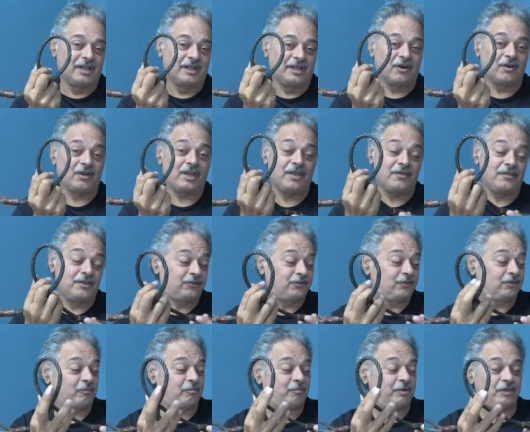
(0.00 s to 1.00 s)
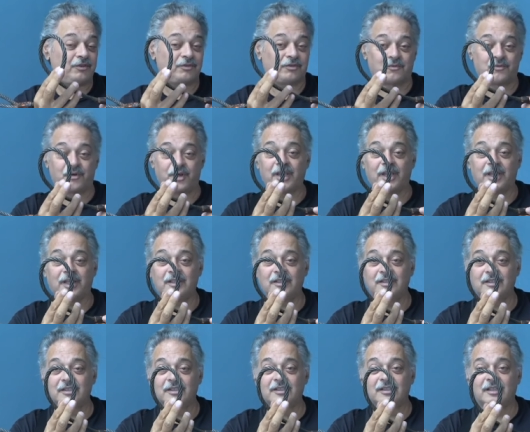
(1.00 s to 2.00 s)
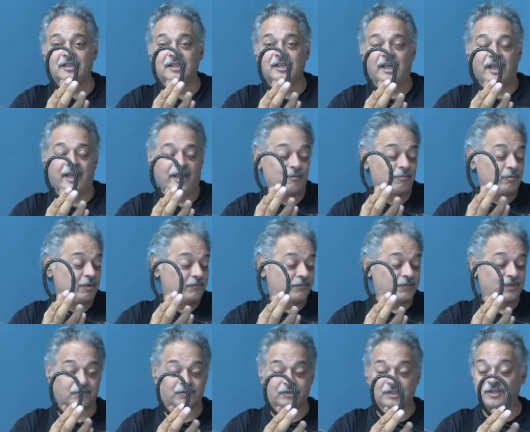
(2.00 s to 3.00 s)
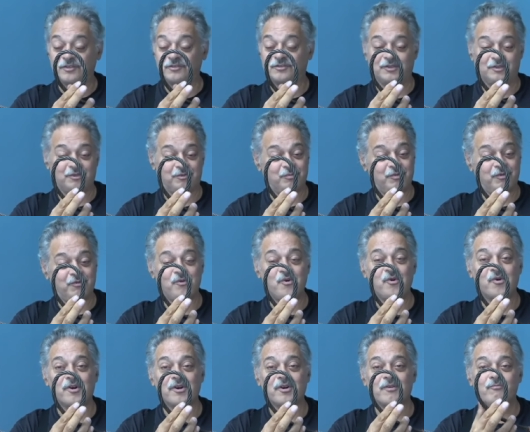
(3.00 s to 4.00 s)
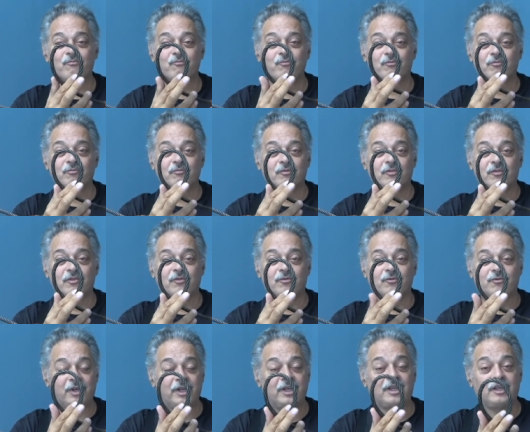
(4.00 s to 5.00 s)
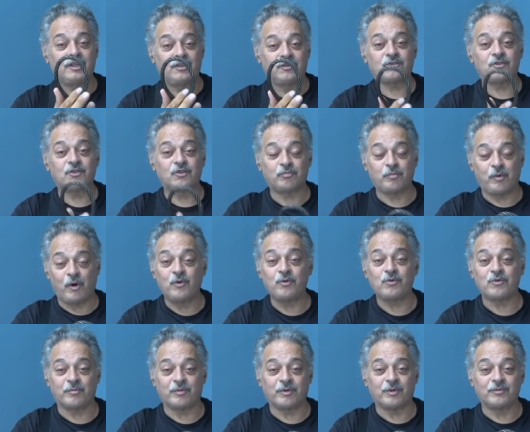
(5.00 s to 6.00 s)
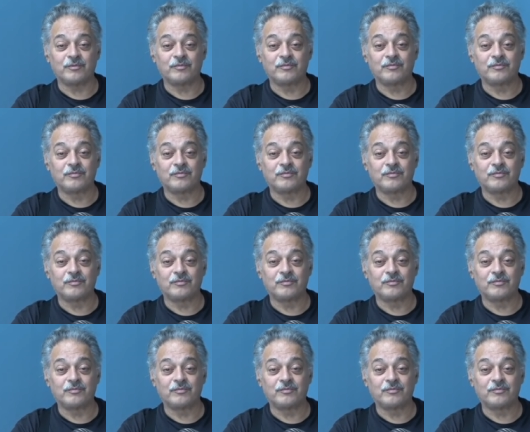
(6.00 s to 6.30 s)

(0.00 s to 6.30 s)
Now, again, this is a piece of rigging, and we've discussed this before. Rigging is disposable.